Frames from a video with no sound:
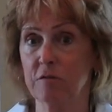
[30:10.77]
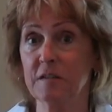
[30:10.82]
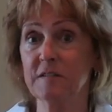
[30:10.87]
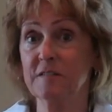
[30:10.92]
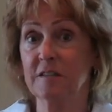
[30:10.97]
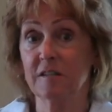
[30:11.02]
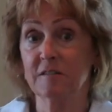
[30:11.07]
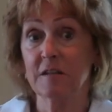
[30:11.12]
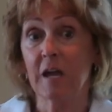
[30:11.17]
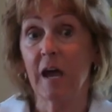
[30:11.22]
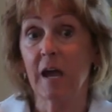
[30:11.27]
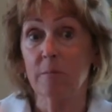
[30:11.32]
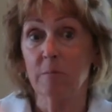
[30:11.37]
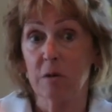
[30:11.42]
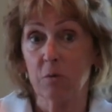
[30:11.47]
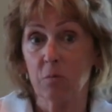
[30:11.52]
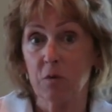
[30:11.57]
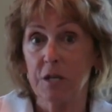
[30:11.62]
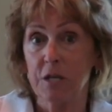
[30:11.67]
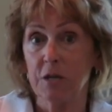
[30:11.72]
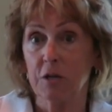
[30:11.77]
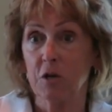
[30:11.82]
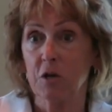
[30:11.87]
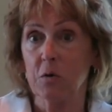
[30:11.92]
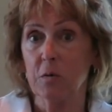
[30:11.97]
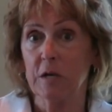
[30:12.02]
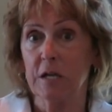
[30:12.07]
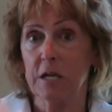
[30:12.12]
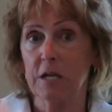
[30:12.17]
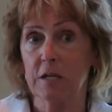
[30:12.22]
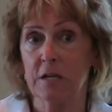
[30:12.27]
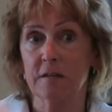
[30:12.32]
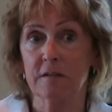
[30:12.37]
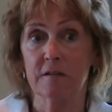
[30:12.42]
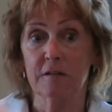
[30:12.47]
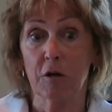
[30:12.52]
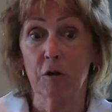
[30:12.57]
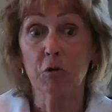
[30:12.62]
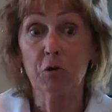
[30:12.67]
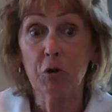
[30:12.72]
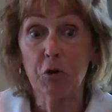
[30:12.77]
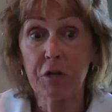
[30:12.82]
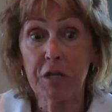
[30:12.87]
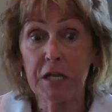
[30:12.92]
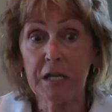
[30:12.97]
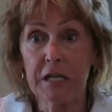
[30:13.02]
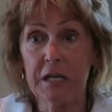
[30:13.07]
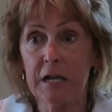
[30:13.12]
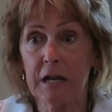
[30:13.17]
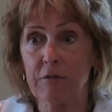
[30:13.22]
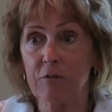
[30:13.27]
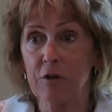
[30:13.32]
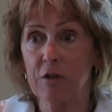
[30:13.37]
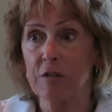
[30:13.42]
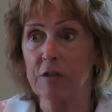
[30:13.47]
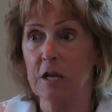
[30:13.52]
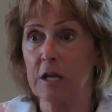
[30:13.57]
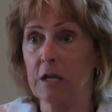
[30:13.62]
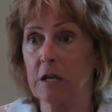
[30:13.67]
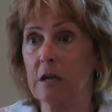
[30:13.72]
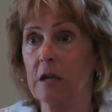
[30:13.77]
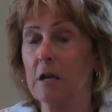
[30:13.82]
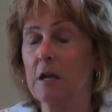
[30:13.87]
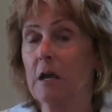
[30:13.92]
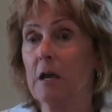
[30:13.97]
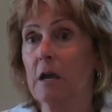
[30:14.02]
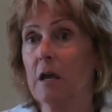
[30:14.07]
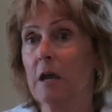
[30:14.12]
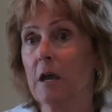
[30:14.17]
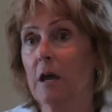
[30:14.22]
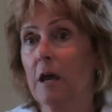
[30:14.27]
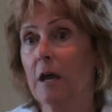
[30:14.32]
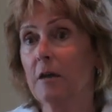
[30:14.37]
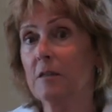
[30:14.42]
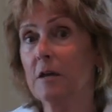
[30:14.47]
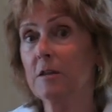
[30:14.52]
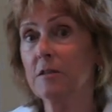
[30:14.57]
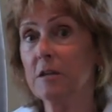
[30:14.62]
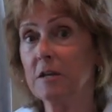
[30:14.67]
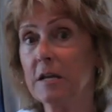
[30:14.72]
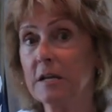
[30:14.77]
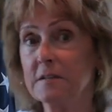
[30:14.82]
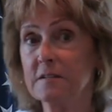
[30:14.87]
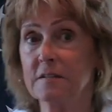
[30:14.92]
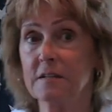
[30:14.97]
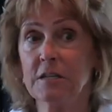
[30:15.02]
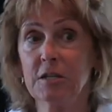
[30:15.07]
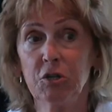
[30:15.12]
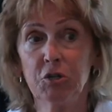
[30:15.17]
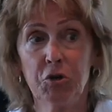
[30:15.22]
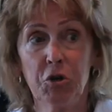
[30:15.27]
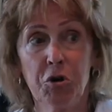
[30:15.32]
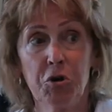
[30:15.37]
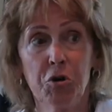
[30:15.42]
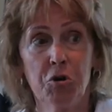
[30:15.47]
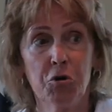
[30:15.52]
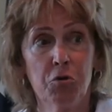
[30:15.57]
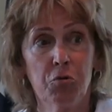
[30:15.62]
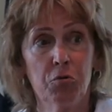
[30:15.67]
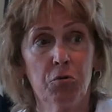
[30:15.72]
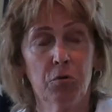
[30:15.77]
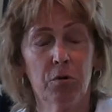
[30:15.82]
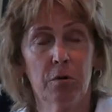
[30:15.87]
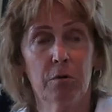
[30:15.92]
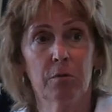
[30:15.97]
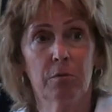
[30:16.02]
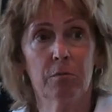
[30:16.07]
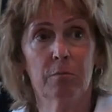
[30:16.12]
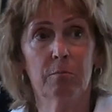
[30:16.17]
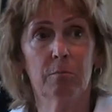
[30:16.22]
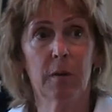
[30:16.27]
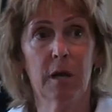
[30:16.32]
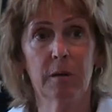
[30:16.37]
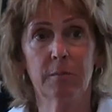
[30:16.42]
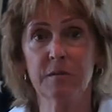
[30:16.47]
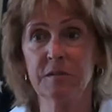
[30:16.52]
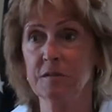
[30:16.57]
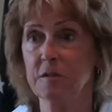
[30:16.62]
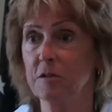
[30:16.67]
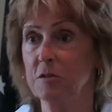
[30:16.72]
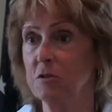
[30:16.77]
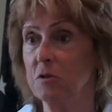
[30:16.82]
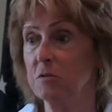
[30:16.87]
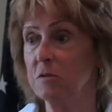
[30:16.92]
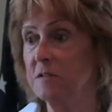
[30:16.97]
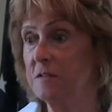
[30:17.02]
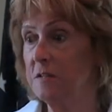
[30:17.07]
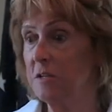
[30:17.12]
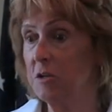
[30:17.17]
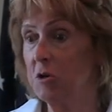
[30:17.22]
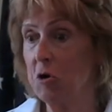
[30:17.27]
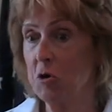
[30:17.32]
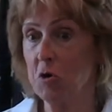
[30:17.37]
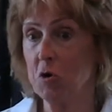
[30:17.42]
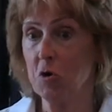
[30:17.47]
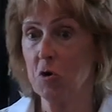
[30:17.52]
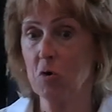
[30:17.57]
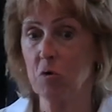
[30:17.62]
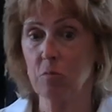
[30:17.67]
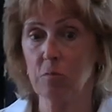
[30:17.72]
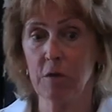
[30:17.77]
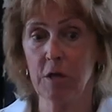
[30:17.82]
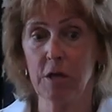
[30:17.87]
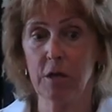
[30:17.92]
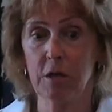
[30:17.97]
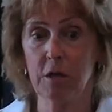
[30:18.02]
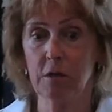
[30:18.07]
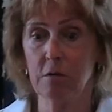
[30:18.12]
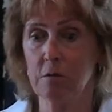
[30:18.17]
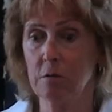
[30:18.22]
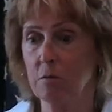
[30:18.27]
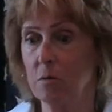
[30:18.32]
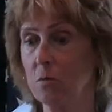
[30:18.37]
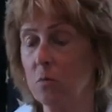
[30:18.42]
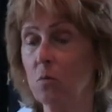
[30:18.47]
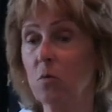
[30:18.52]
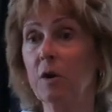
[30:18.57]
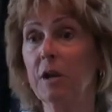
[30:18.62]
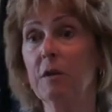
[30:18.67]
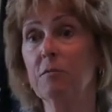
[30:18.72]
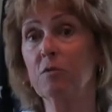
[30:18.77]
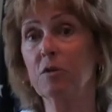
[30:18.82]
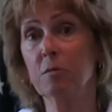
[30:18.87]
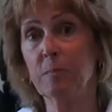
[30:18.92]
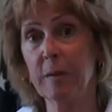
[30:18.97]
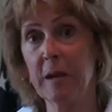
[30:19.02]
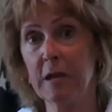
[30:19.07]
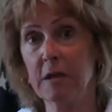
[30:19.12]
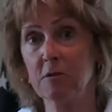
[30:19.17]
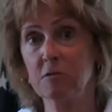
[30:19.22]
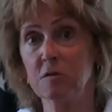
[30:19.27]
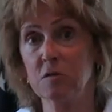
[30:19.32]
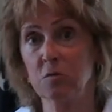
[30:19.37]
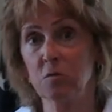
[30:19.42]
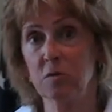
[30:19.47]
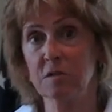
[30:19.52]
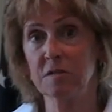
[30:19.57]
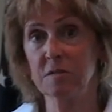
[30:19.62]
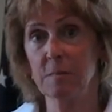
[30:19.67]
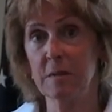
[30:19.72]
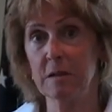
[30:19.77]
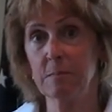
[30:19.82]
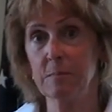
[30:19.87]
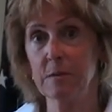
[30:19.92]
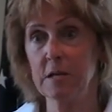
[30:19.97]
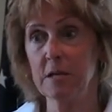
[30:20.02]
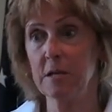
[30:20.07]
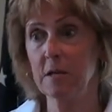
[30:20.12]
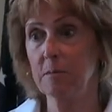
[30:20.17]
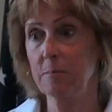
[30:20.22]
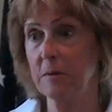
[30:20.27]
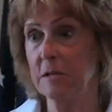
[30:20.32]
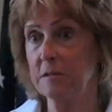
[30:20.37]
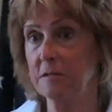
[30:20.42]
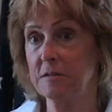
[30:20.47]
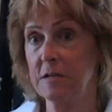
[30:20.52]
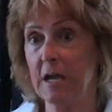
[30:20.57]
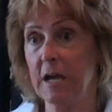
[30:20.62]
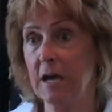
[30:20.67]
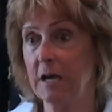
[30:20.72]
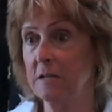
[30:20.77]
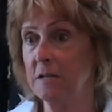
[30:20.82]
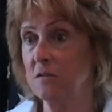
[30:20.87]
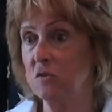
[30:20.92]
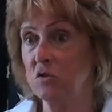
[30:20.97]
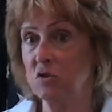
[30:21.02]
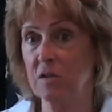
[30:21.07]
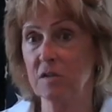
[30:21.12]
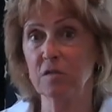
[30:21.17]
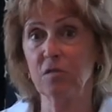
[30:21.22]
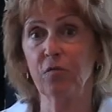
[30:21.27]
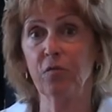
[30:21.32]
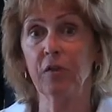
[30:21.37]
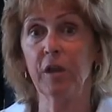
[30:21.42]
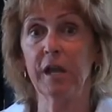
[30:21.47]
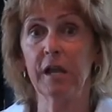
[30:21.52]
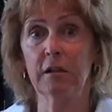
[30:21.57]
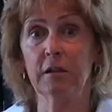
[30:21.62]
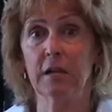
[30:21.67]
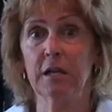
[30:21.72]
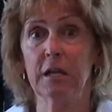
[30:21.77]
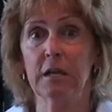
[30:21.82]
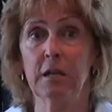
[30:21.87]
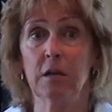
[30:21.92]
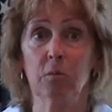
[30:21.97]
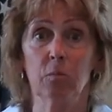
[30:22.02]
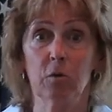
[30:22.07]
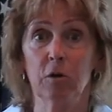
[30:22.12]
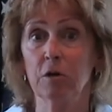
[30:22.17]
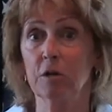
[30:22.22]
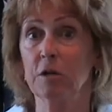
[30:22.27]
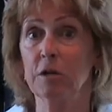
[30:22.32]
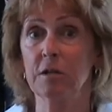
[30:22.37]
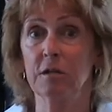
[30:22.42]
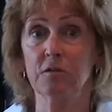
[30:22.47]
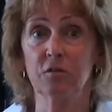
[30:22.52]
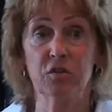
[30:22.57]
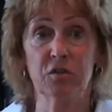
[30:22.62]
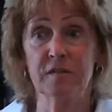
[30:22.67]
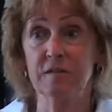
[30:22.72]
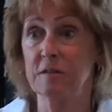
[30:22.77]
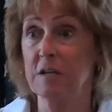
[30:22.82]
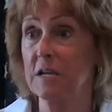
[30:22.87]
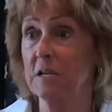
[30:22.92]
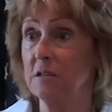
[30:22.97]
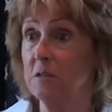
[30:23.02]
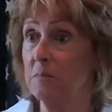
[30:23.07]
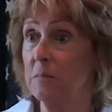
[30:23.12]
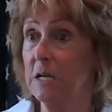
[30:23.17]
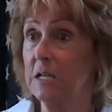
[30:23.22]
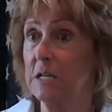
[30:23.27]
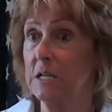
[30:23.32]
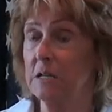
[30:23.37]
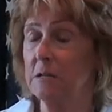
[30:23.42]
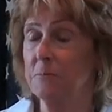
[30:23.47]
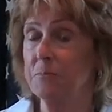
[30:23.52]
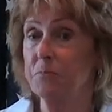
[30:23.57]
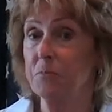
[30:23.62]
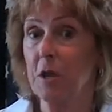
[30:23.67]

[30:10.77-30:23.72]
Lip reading: This is the time that we can go in and start looking at everything. And then the next thing you know, mom's in a nursing home and whatever the payer source may be, but dad is just flailing and we're going to just take the money.